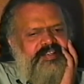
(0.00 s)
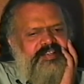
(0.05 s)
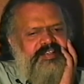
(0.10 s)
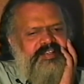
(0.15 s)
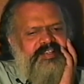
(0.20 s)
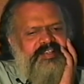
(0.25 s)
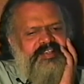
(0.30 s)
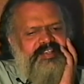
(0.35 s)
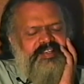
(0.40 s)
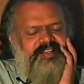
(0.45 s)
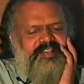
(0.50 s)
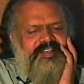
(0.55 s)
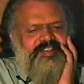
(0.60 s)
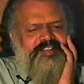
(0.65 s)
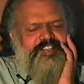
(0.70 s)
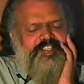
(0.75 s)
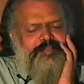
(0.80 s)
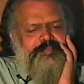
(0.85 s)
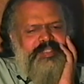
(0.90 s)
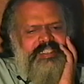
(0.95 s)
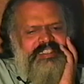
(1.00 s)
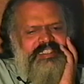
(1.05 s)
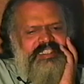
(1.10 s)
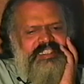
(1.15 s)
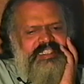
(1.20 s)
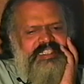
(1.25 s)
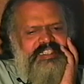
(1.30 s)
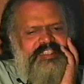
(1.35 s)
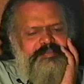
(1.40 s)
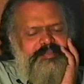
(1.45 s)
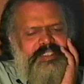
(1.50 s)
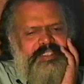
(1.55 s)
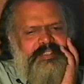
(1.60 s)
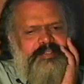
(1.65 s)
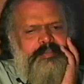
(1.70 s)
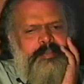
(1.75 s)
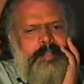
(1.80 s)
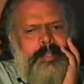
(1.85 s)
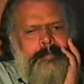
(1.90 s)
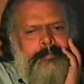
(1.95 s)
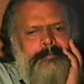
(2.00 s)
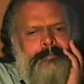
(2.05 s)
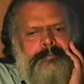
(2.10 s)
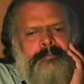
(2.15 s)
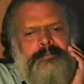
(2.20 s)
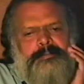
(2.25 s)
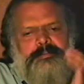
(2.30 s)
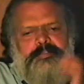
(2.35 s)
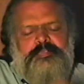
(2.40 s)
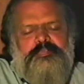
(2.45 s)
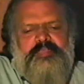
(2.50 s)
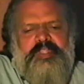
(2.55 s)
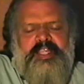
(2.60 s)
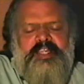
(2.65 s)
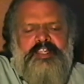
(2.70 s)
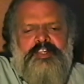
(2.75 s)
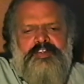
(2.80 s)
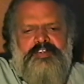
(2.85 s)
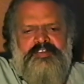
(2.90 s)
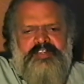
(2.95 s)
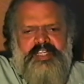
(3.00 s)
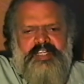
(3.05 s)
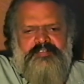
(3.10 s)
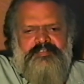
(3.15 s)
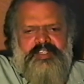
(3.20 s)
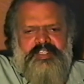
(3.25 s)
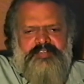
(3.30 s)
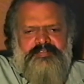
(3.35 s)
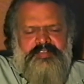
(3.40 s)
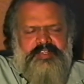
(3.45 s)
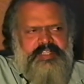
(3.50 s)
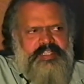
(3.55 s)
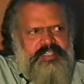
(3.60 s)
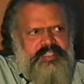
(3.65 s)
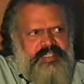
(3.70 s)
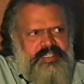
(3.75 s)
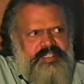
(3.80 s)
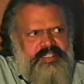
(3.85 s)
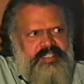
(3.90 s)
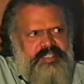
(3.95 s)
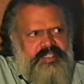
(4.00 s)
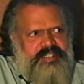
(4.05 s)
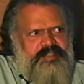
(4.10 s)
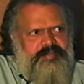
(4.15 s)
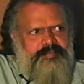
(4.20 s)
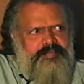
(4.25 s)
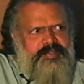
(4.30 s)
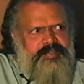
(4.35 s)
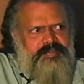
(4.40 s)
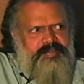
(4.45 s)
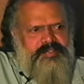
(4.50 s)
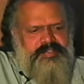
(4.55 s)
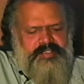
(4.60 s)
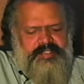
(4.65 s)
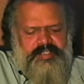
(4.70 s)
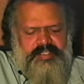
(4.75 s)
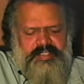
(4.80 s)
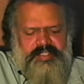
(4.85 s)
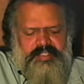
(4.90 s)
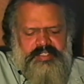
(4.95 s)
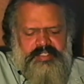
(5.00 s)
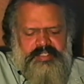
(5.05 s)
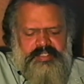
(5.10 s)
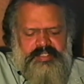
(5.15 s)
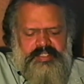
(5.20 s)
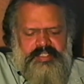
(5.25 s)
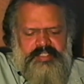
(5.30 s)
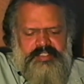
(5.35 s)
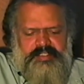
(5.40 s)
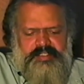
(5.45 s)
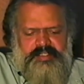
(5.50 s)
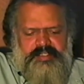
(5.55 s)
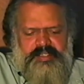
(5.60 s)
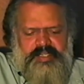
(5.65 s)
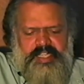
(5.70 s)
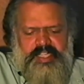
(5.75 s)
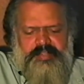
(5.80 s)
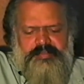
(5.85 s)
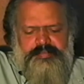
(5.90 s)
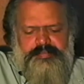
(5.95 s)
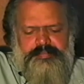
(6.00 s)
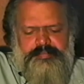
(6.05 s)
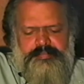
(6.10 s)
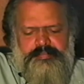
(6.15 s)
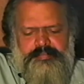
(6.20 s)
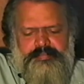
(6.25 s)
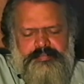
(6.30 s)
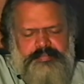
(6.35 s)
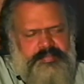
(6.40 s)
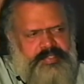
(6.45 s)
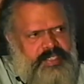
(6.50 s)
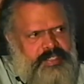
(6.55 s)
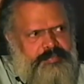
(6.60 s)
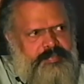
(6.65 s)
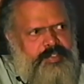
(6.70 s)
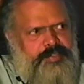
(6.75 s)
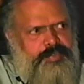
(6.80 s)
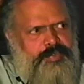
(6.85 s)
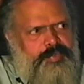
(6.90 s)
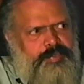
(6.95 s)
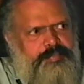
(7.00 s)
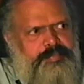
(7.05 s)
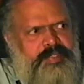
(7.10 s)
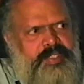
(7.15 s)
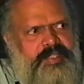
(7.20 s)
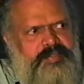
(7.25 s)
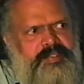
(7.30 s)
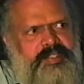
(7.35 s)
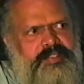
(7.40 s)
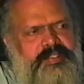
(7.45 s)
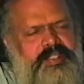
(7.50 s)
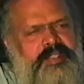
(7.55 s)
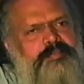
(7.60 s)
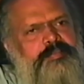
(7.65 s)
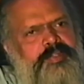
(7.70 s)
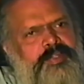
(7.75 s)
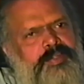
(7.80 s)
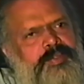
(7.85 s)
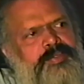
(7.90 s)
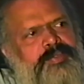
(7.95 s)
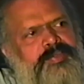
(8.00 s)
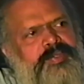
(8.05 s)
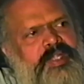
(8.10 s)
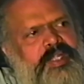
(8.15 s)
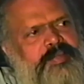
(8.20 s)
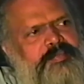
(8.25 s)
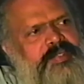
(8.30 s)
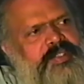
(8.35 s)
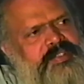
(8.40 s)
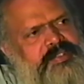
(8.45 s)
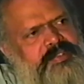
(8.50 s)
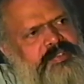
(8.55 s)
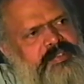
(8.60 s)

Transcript: To some extent, yes, but I had a lot of conviction when I did that, because these tribal group believe that they belong to Rama's